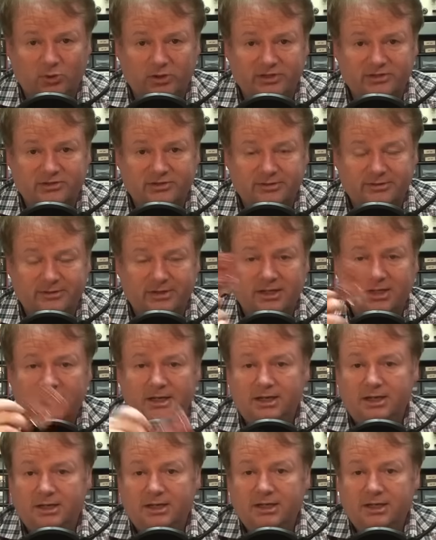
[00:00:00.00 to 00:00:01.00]
boards.
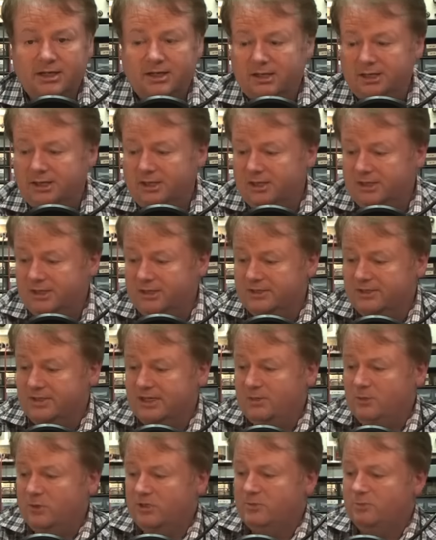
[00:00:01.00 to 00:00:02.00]

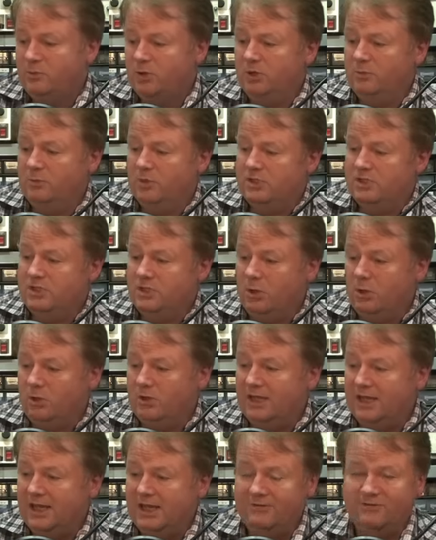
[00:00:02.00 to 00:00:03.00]
So that was pretty much
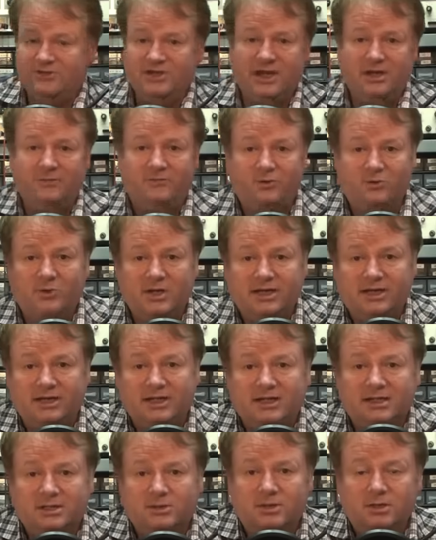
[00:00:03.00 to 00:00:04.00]
all I have time for right
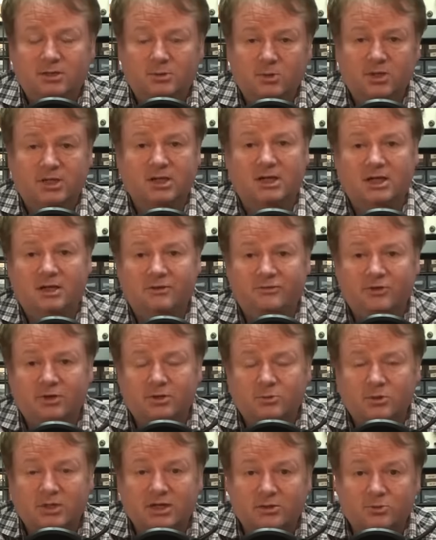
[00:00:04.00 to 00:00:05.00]
now. We're going to have
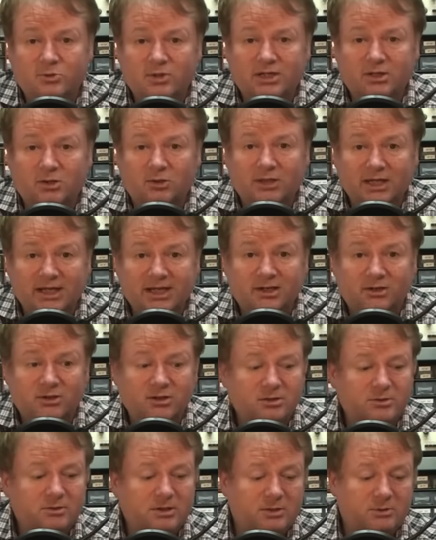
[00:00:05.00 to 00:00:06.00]
fun with Arduino
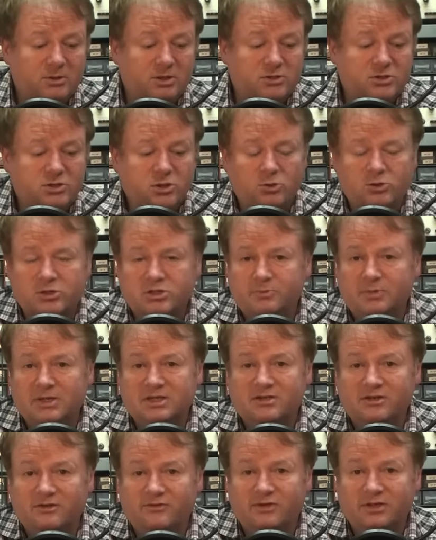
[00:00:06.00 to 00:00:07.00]
later. I'm going to show you
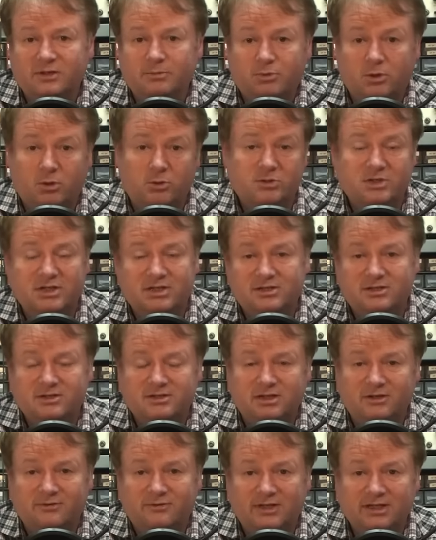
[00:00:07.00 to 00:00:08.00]
specific projects
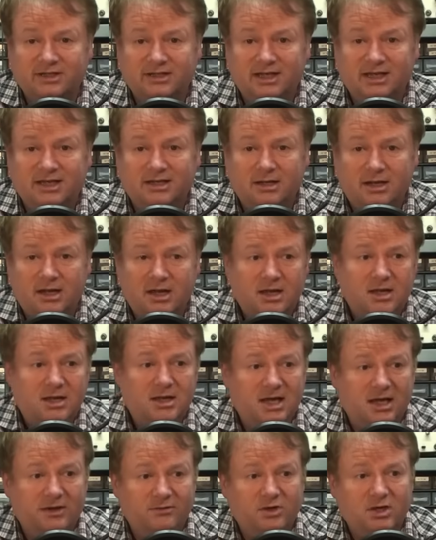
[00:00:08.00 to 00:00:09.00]
and stuff like that.
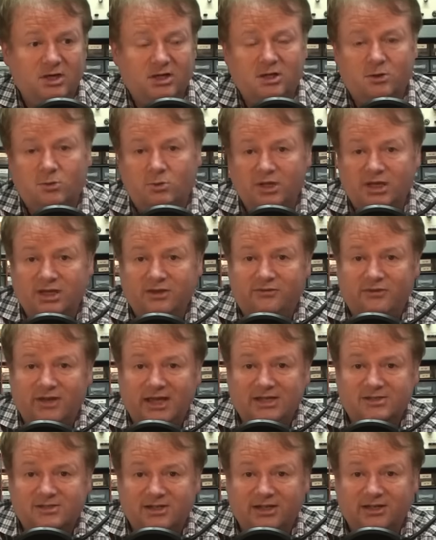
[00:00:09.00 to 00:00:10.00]
I've gotten a really
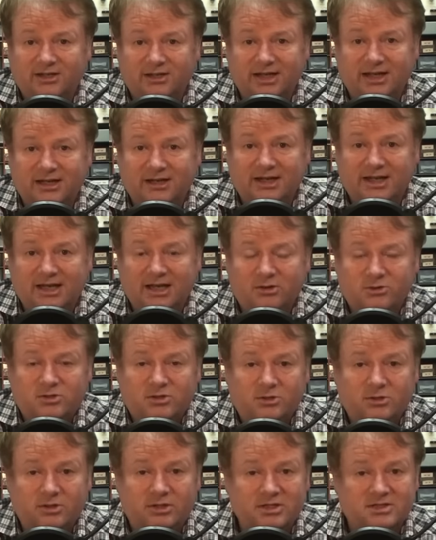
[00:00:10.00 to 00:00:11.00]
fast internet now,
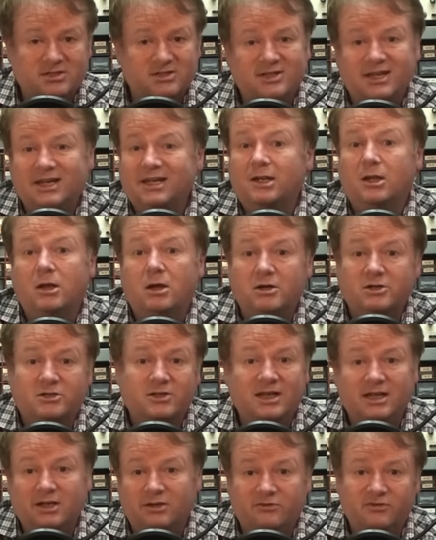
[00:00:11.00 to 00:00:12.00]
so it doesn't take long
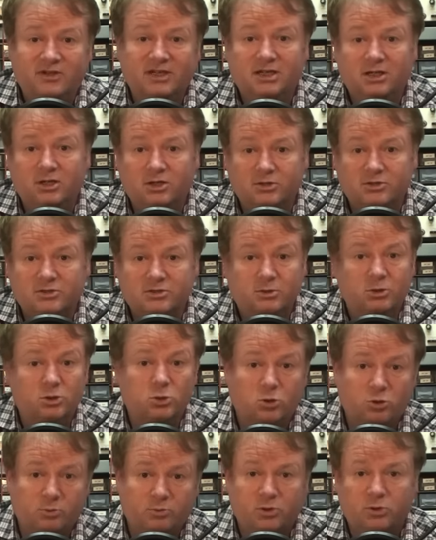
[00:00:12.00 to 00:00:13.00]
to edit videos,
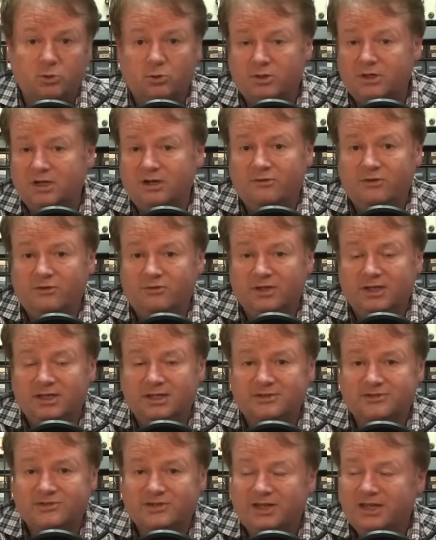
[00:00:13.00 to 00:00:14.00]
new computer and everything
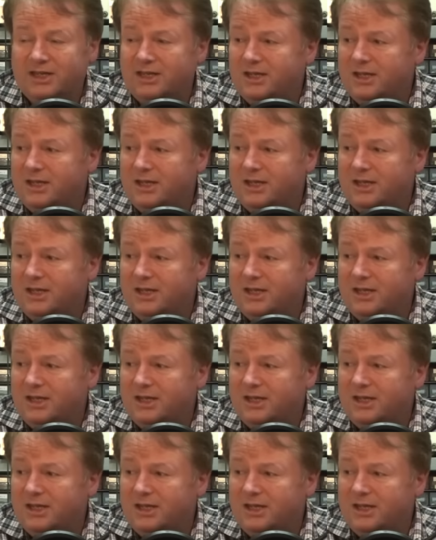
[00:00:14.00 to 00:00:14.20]
else.